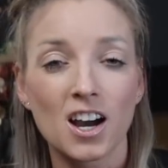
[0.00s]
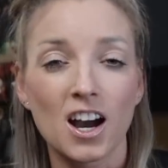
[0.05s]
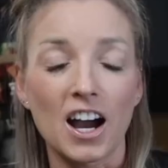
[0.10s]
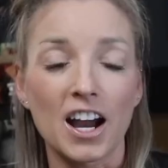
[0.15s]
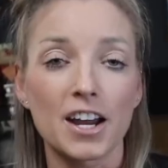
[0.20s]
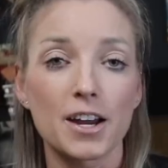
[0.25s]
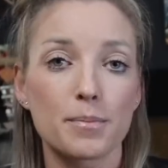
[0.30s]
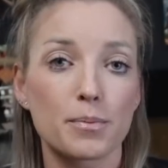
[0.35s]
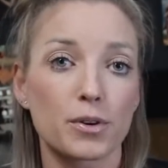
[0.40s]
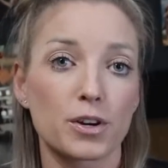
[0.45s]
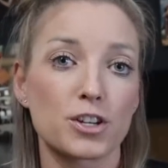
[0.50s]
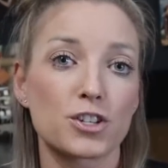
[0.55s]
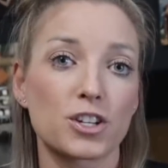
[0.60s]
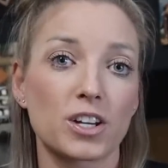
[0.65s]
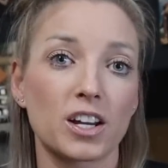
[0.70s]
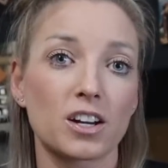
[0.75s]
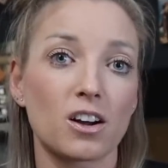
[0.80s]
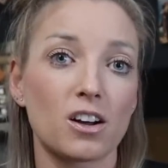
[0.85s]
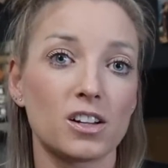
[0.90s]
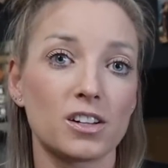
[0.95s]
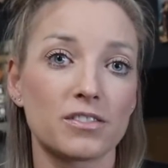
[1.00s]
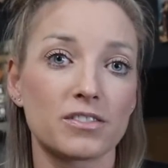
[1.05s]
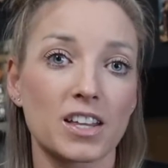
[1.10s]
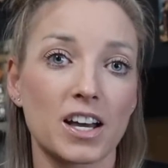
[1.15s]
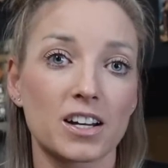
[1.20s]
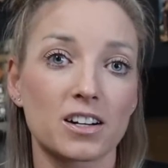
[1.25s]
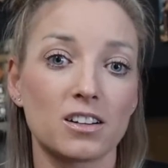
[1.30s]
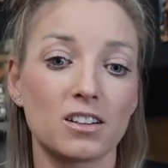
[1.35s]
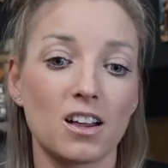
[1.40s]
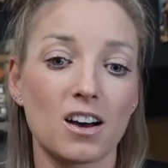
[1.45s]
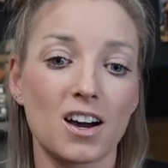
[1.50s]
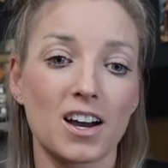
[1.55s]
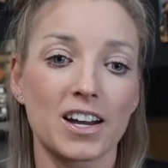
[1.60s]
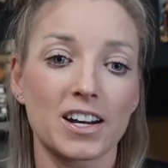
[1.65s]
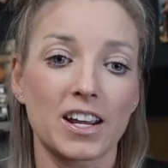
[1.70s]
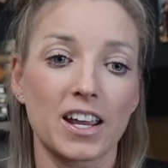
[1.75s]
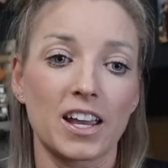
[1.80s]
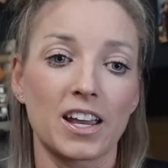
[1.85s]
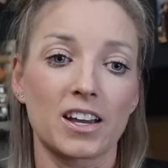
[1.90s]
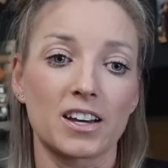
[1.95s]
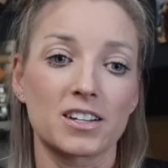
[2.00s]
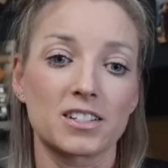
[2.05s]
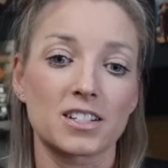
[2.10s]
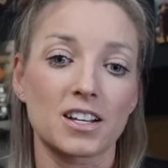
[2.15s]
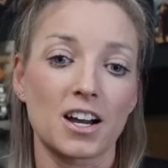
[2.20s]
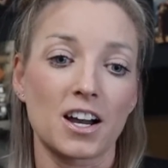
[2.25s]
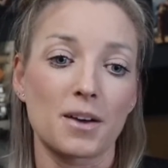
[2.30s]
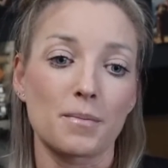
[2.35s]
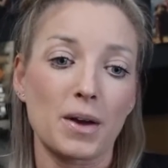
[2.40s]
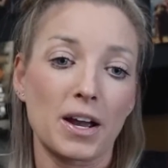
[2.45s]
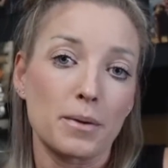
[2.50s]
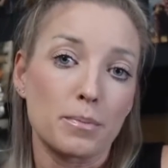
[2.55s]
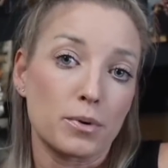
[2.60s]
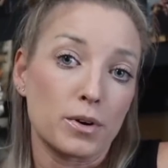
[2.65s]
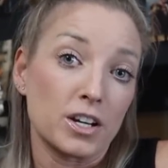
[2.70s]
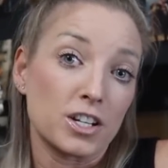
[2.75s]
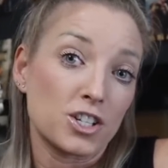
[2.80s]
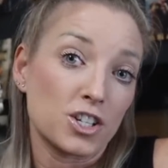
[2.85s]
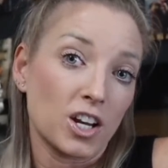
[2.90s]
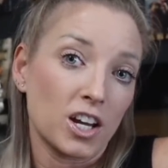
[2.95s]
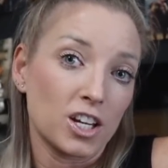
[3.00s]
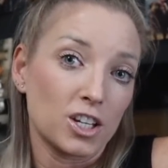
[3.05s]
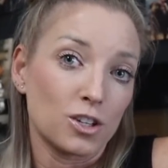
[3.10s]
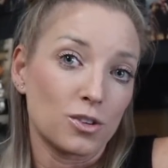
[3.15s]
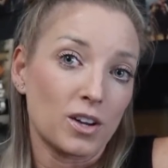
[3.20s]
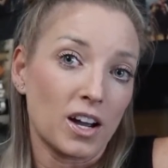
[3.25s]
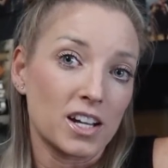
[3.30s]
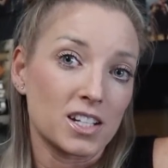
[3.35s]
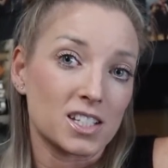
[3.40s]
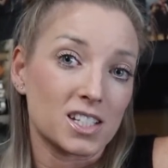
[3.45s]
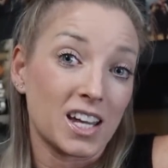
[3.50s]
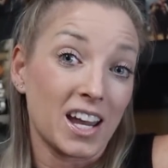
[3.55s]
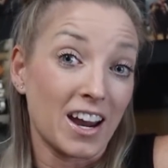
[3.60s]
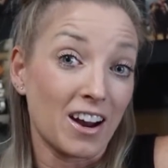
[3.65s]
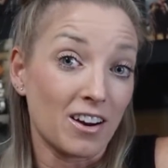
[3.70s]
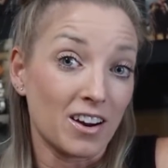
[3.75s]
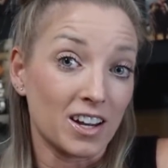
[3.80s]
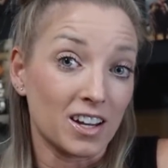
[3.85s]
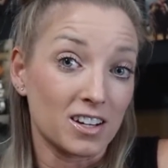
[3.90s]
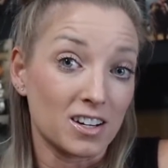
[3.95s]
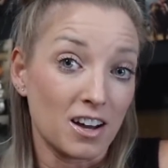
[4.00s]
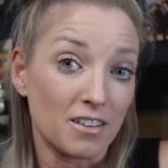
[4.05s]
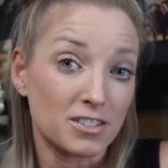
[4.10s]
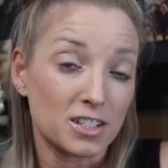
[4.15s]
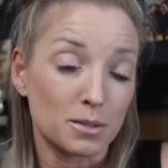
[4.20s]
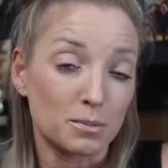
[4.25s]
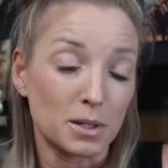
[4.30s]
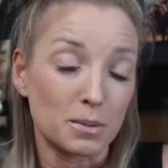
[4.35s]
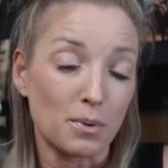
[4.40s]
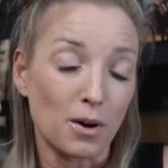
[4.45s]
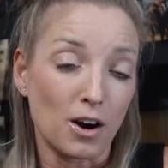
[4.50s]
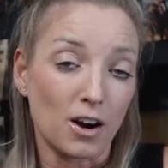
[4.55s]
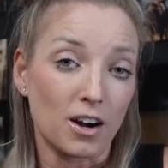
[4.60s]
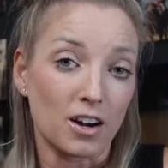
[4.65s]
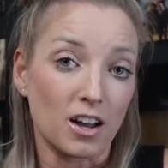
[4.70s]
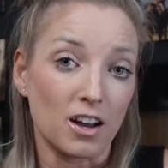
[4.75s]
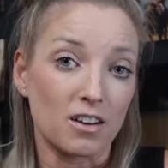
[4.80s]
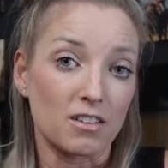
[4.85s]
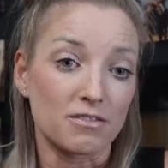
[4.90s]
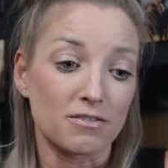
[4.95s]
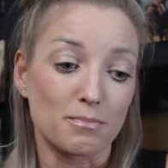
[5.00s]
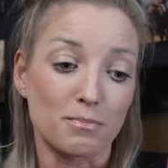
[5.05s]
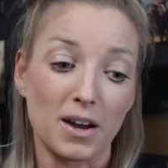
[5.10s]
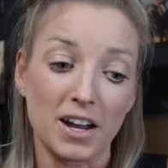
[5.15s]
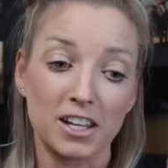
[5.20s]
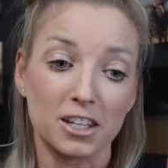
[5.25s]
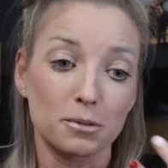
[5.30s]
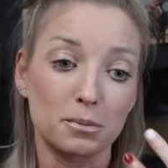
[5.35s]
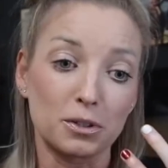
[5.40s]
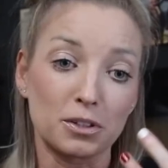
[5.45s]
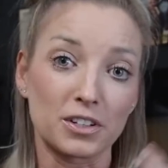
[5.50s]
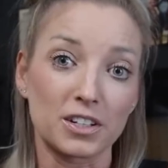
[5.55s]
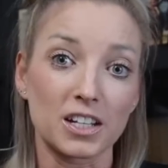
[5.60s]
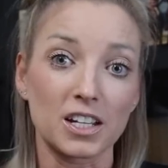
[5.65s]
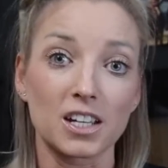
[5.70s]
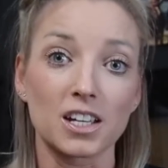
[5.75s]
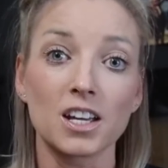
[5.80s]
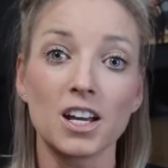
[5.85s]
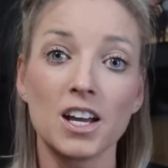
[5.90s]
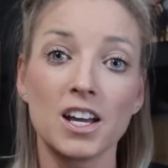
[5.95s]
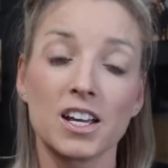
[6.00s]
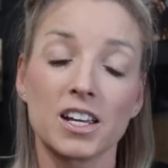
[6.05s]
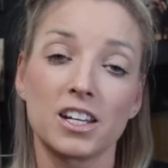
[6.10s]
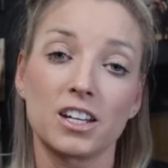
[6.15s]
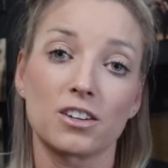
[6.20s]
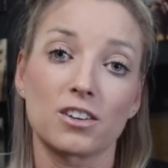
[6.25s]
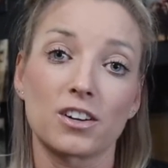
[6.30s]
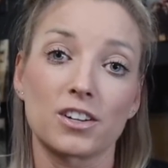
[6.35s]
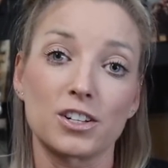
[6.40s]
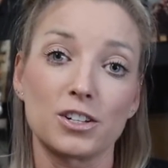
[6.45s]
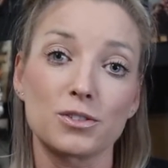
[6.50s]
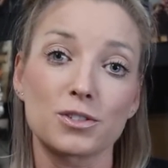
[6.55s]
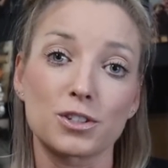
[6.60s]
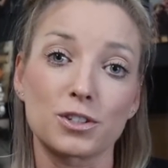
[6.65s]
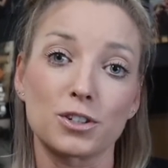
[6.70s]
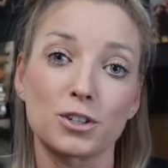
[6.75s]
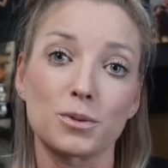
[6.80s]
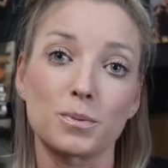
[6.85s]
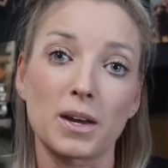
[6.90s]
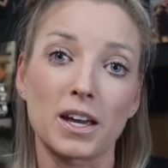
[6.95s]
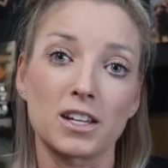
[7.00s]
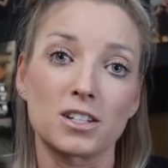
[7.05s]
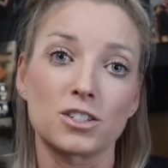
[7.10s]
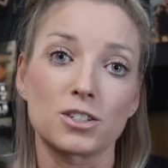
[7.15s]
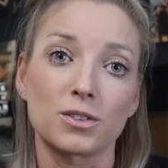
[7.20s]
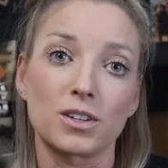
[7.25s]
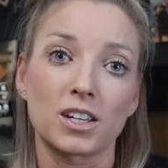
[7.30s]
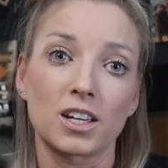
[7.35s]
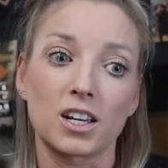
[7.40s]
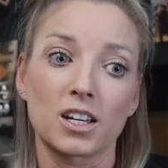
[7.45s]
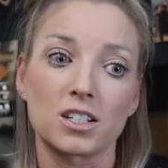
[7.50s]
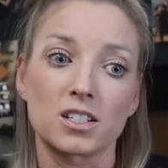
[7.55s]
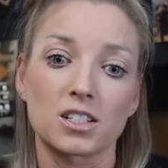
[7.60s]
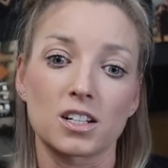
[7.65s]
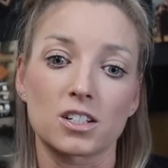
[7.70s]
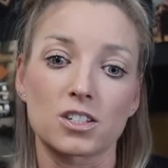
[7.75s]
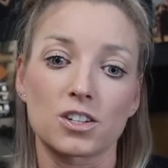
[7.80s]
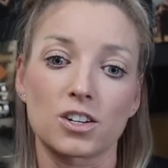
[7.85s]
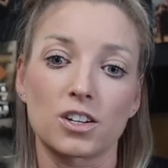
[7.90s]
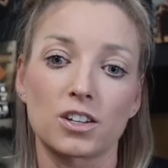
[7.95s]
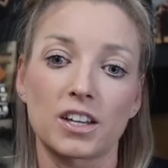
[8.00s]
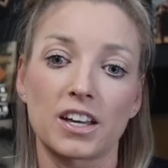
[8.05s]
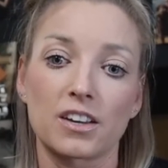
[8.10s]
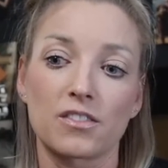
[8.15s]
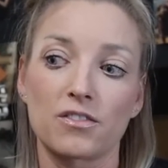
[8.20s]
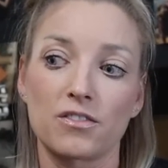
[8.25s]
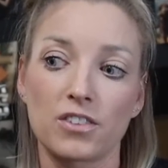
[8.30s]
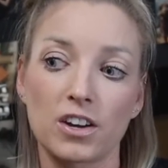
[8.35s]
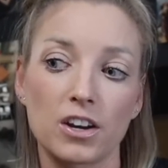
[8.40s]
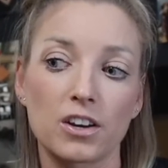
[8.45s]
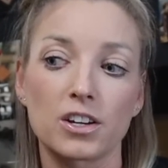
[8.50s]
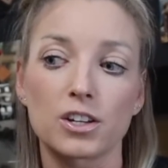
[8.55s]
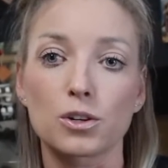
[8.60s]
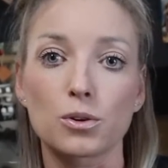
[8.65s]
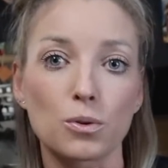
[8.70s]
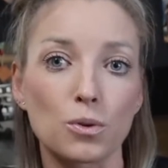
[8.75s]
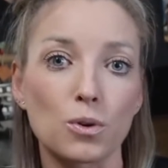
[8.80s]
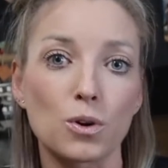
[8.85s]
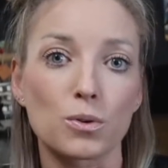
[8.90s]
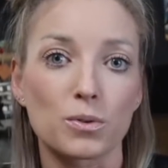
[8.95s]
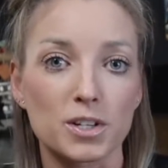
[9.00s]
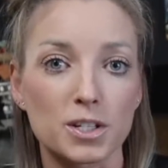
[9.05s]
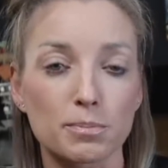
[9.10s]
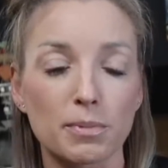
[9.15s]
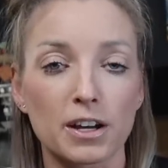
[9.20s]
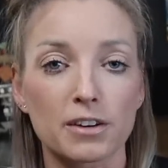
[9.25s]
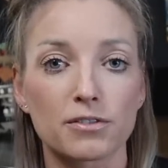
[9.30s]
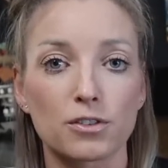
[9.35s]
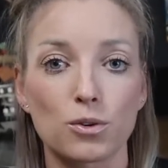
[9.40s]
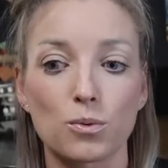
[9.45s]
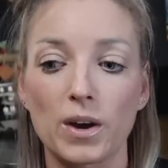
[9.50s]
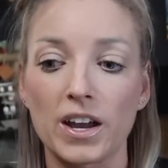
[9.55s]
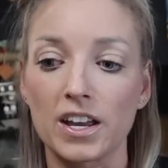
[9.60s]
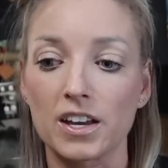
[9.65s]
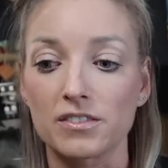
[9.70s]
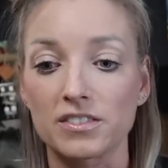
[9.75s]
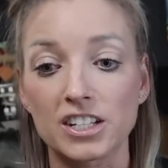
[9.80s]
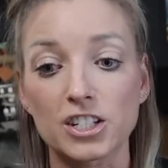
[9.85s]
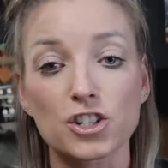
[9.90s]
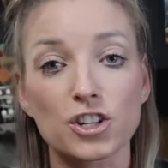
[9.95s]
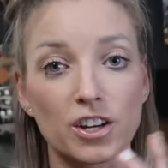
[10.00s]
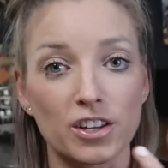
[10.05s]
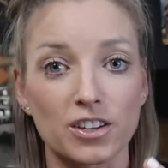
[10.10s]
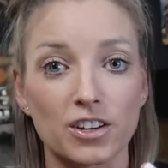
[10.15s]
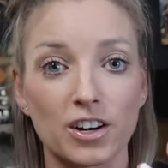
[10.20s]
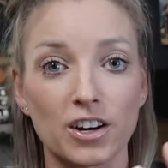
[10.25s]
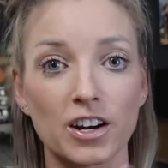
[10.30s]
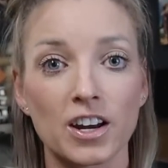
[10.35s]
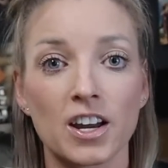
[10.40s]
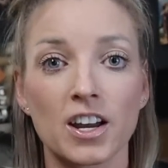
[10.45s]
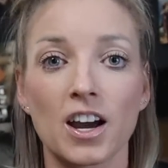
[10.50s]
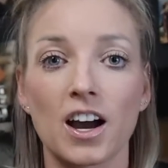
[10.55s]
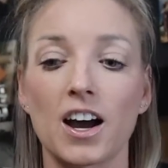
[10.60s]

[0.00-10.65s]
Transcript: I appreciate all of that a lot, and I appreciate you guys caring enough to be part of my community here on YouTube and doing it in such a very cool, respectful way of each other.